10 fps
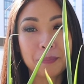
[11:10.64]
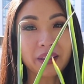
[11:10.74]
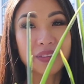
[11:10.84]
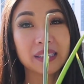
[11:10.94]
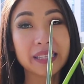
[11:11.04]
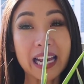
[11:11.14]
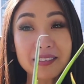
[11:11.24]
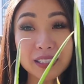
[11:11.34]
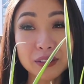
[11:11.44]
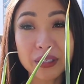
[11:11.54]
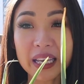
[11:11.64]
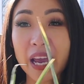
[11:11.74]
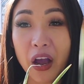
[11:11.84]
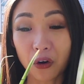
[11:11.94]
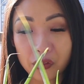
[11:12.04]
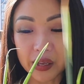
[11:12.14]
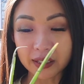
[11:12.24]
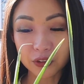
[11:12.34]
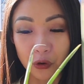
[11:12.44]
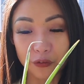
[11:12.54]
But the leaves are looking
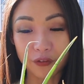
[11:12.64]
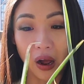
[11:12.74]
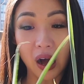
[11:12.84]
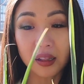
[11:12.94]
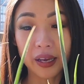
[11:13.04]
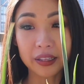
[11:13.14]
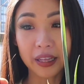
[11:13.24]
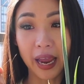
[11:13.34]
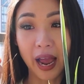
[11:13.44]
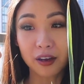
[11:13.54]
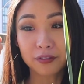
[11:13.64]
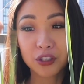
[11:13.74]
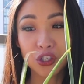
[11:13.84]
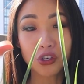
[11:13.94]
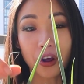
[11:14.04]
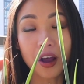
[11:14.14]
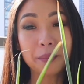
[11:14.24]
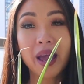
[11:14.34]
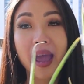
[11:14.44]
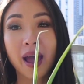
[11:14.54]
healthy so far, like they have shot
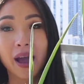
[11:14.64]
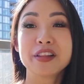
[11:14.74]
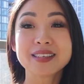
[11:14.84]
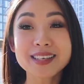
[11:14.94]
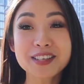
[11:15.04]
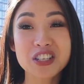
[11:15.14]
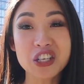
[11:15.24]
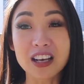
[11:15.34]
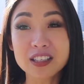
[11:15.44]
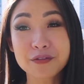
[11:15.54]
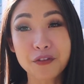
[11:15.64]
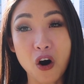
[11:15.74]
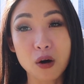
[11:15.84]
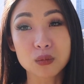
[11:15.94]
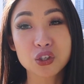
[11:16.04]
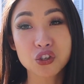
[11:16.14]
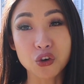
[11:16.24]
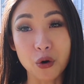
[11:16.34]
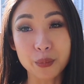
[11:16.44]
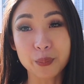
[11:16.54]
up. This is just from
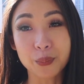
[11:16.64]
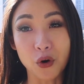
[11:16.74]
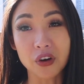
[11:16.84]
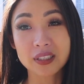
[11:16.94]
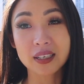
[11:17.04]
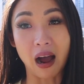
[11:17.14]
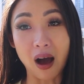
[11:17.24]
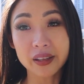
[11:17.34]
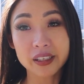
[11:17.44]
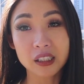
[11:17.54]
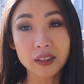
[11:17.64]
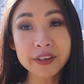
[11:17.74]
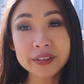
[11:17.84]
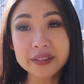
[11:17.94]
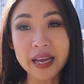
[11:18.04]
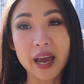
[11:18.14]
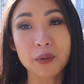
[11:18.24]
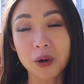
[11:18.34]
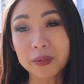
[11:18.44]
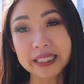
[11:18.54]
store-bought garlic cloves,
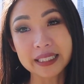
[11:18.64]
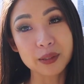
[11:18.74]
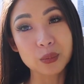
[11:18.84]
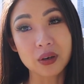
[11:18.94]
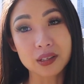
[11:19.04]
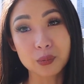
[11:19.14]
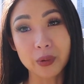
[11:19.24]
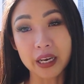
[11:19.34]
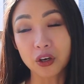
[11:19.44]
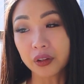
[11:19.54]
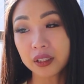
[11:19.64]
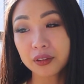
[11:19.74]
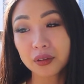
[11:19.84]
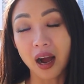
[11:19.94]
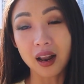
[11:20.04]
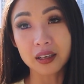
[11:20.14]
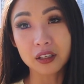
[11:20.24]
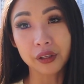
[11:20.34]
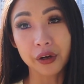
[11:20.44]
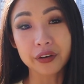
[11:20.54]
and what we did was we got the little garlic
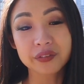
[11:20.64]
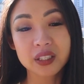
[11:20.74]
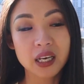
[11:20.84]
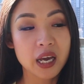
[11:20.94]
cloves,